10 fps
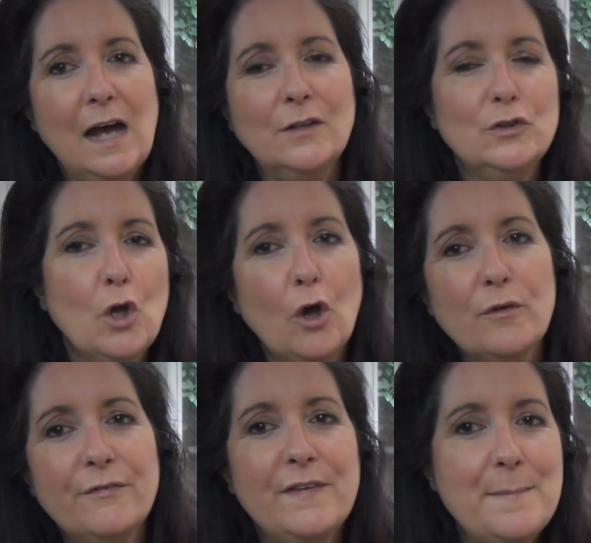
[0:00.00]

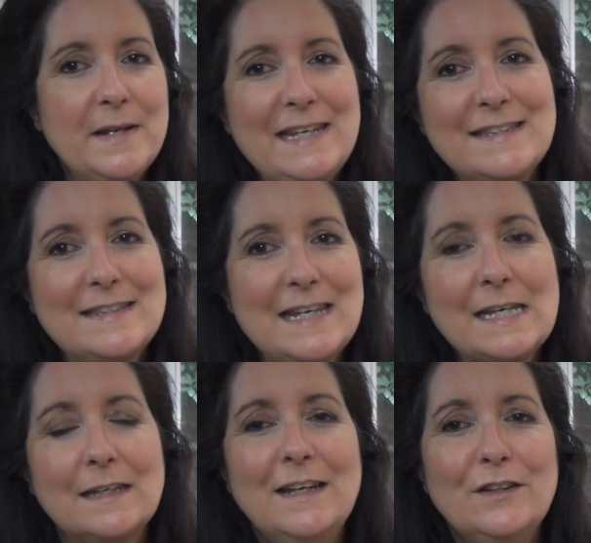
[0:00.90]

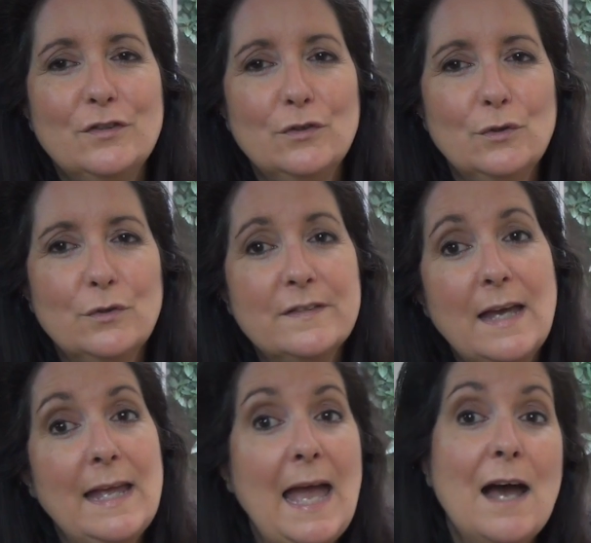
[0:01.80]
non-feministic to
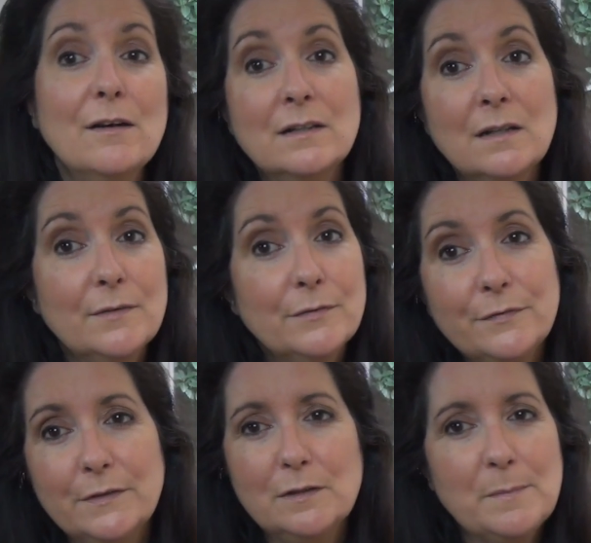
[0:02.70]
say, how can I
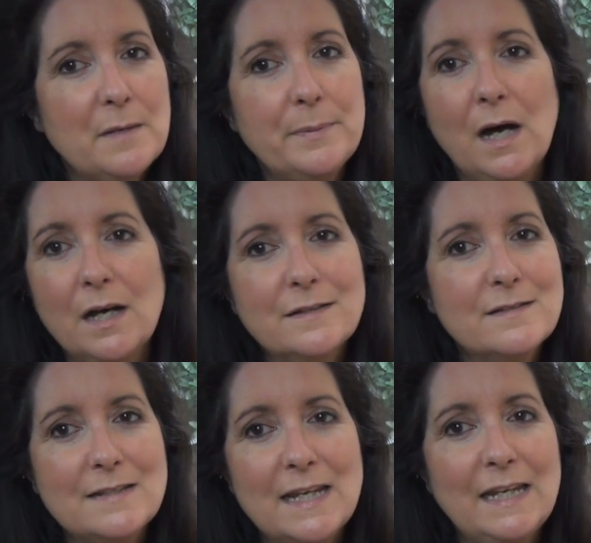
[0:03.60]
fulfill my
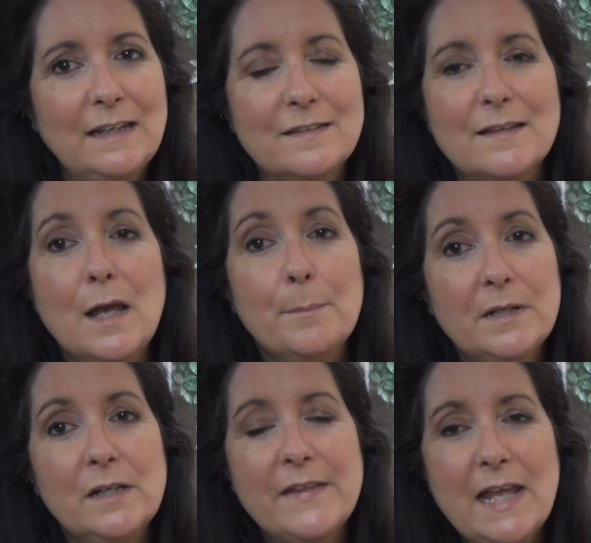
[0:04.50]
partner's needs?
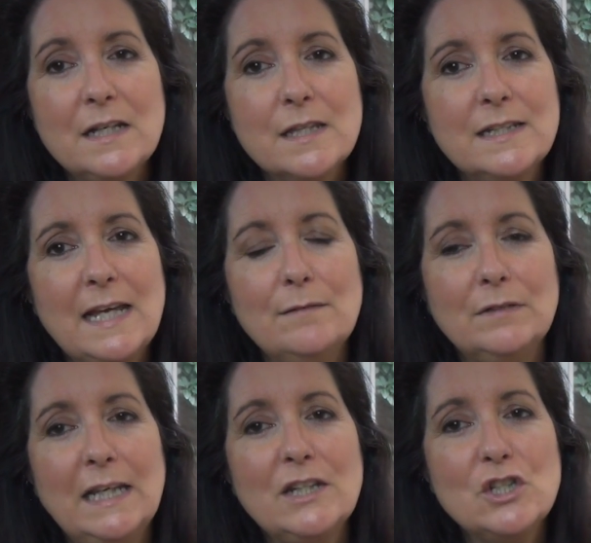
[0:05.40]
But at the end of the day,
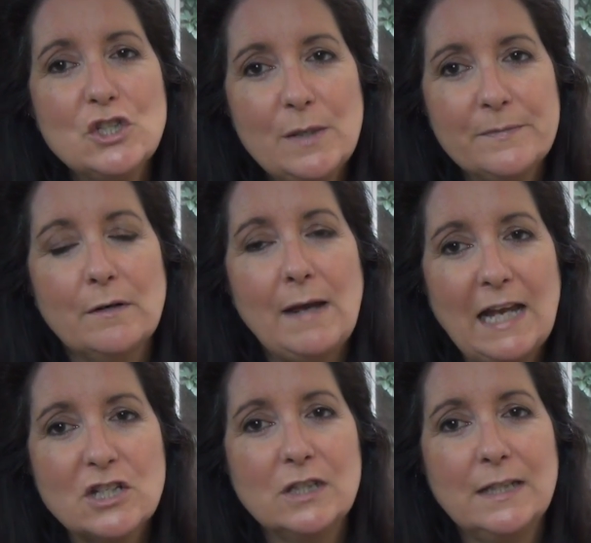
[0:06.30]
relationships are
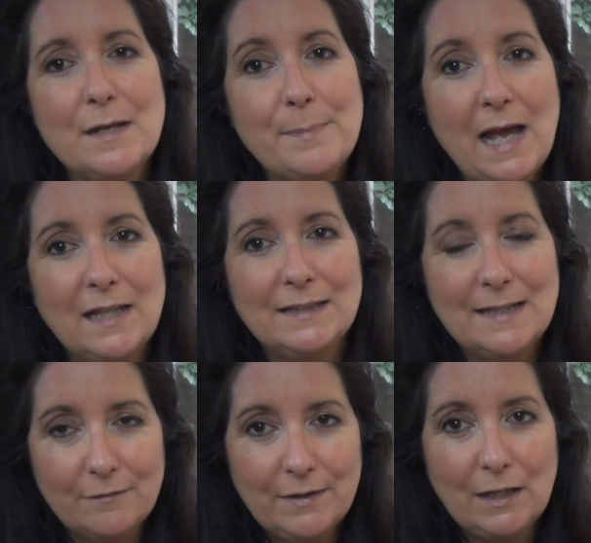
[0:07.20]
actually about
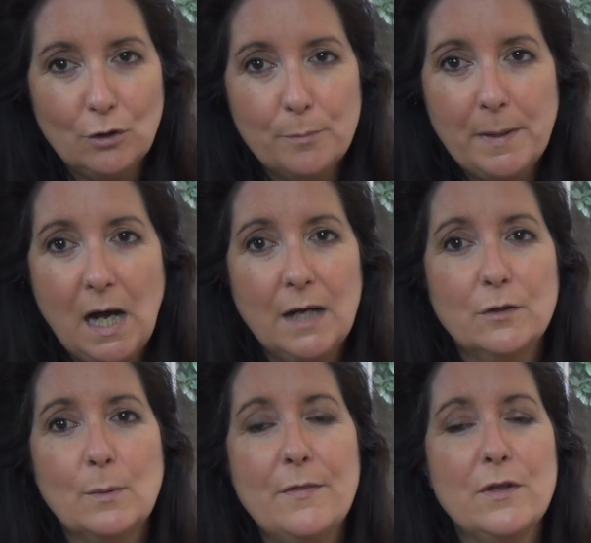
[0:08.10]
loving your
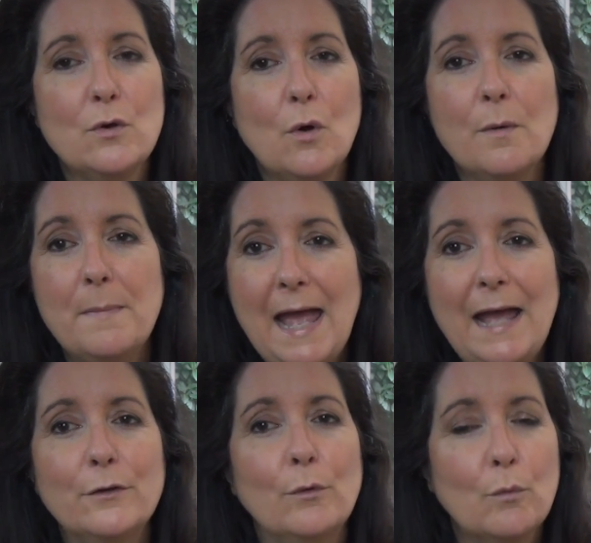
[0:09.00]
partner, whether you're a
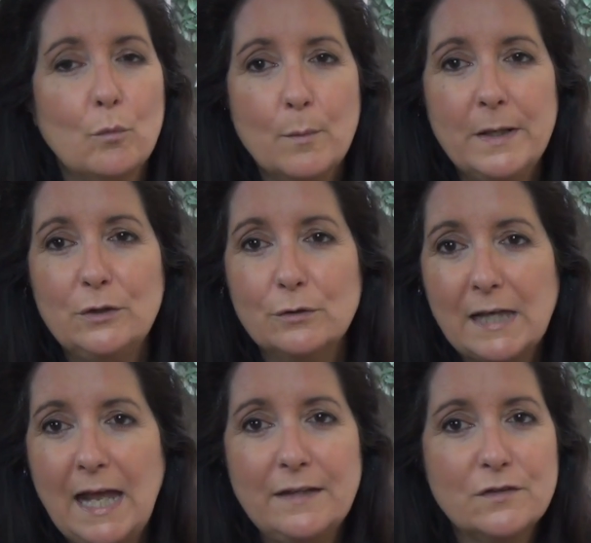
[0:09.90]
man or a woman, you're
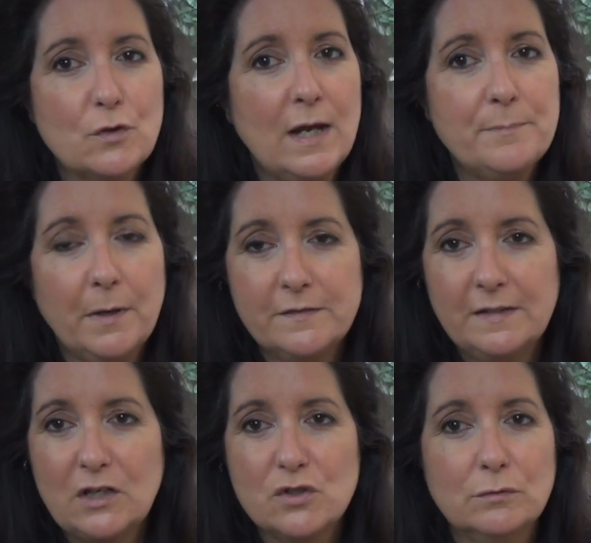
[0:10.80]
gay, straight,
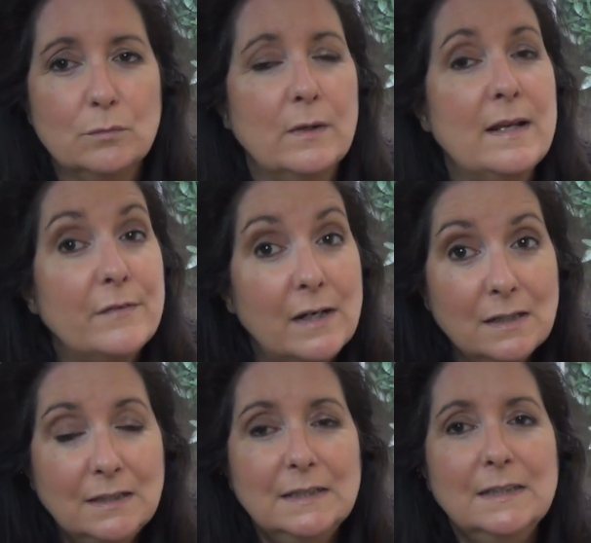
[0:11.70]
bisexual, whatever.